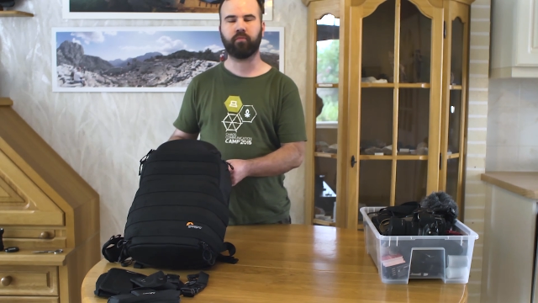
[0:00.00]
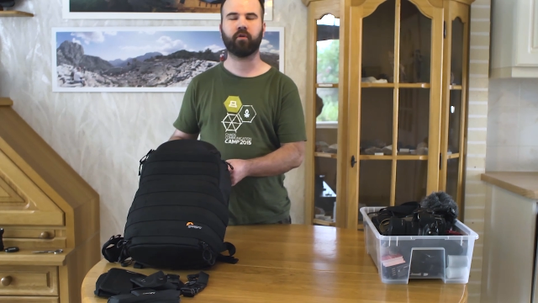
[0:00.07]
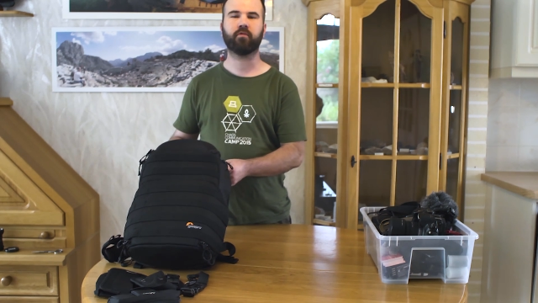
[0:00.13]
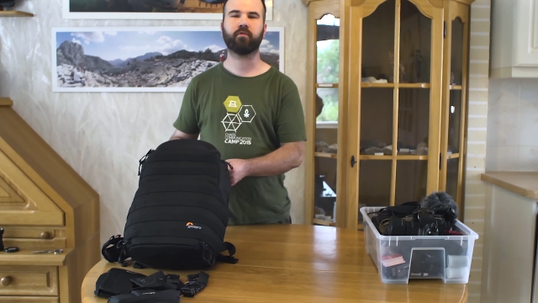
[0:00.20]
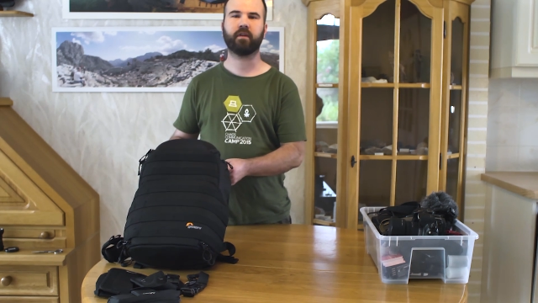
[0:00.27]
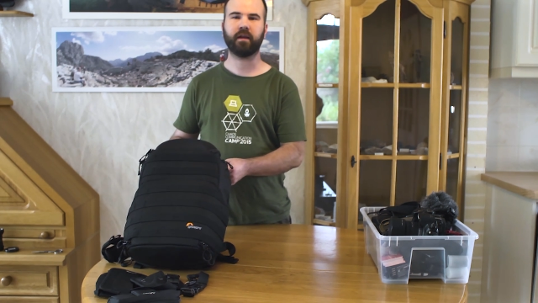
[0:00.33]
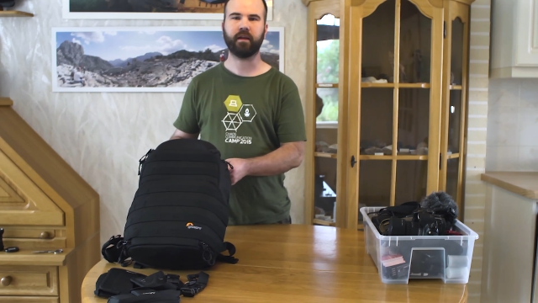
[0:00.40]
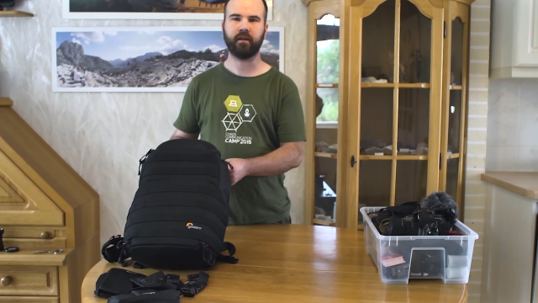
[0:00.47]

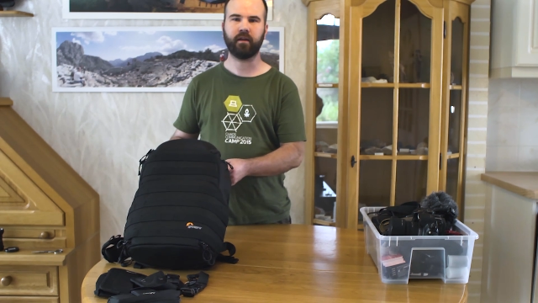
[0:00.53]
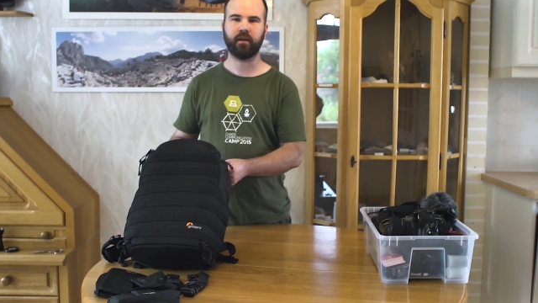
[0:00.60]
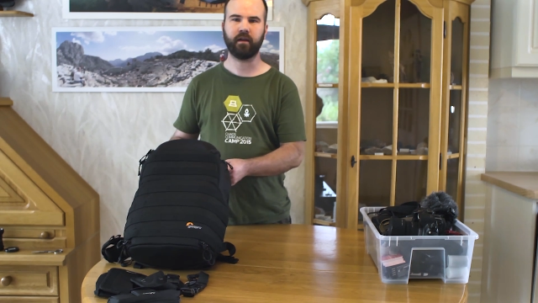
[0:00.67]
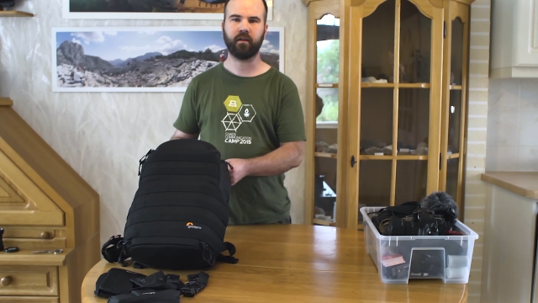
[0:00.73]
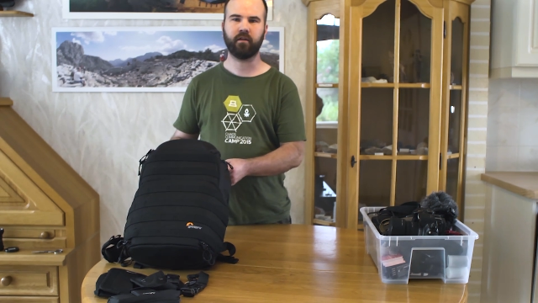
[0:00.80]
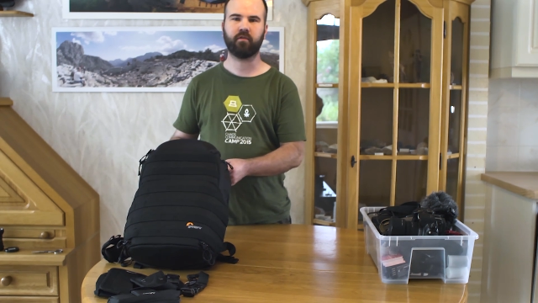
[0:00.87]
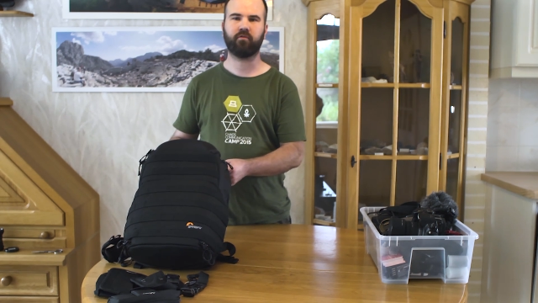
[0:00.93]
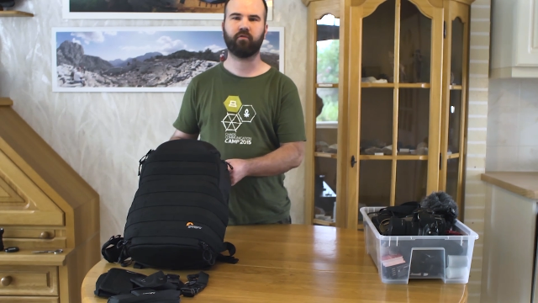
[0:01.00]

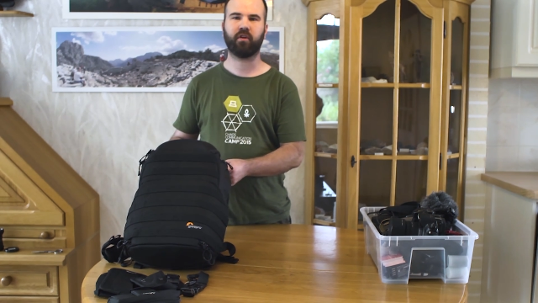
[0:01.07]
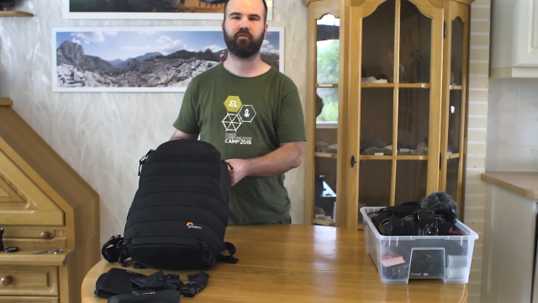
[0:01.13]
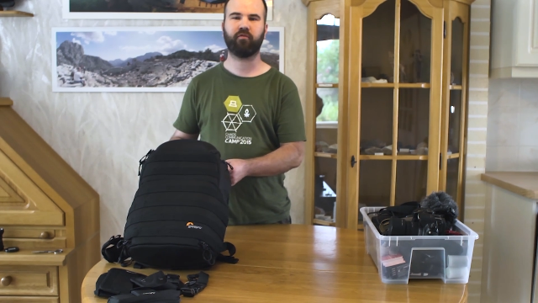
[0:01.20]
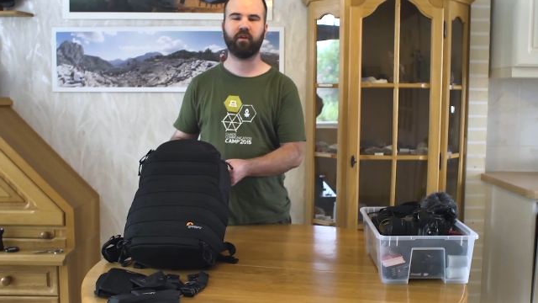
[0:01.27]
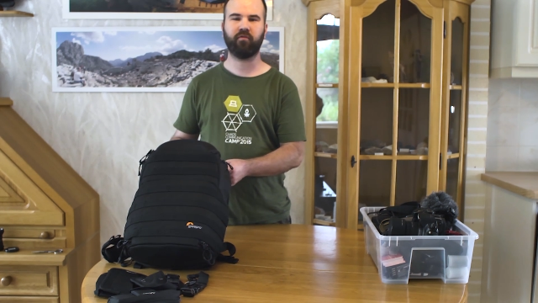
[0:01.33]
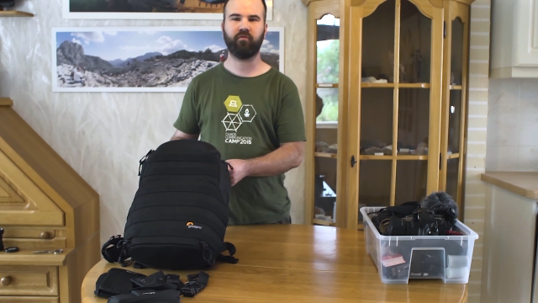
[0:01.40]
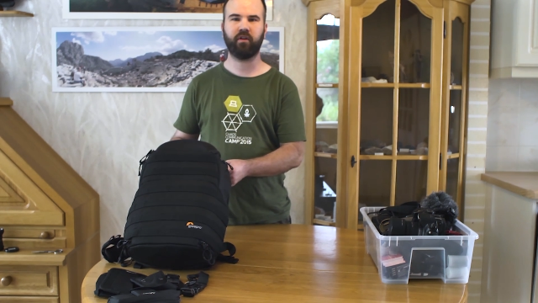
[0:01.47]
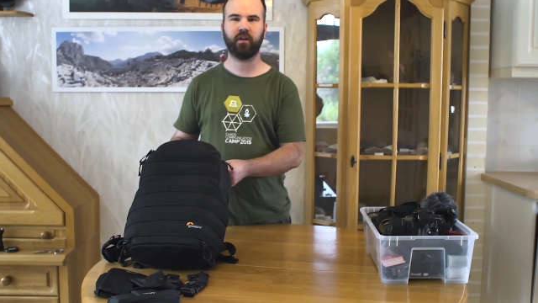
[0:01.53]
Protectic
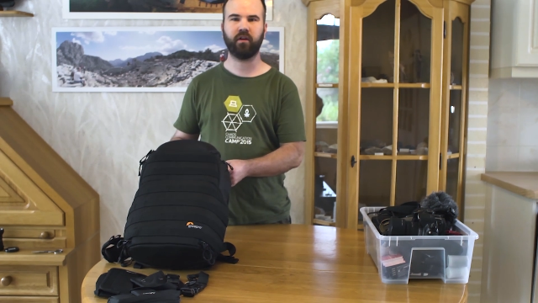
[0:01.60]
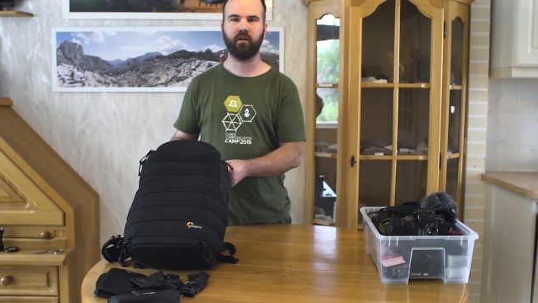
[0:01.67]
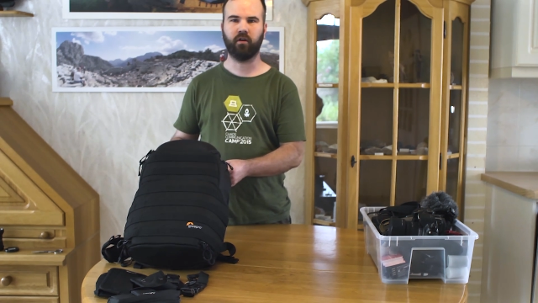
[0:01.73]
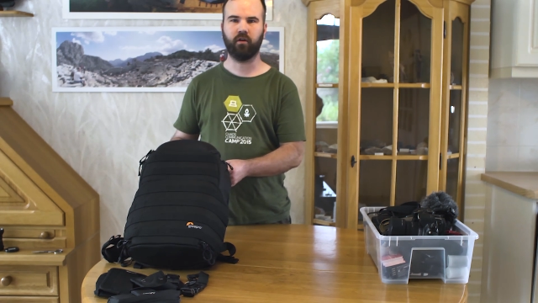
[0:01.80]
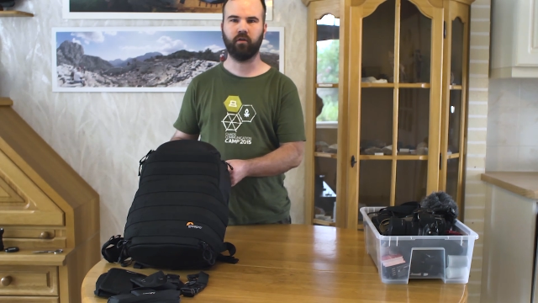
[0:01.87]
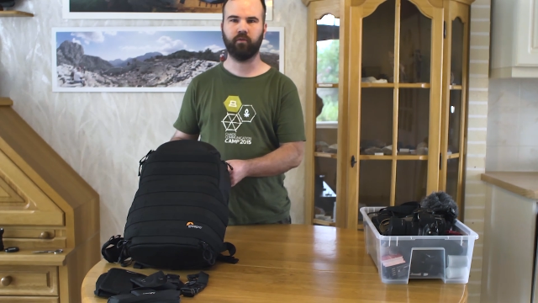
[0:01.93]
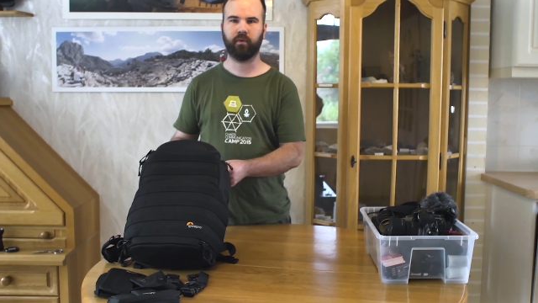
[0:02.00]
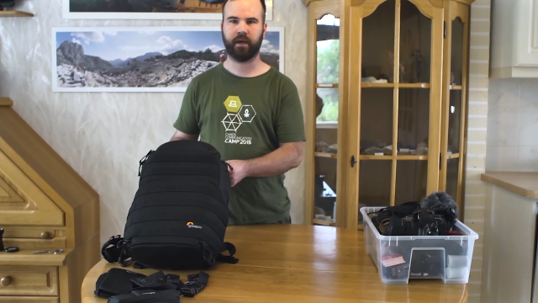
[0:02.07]
350 All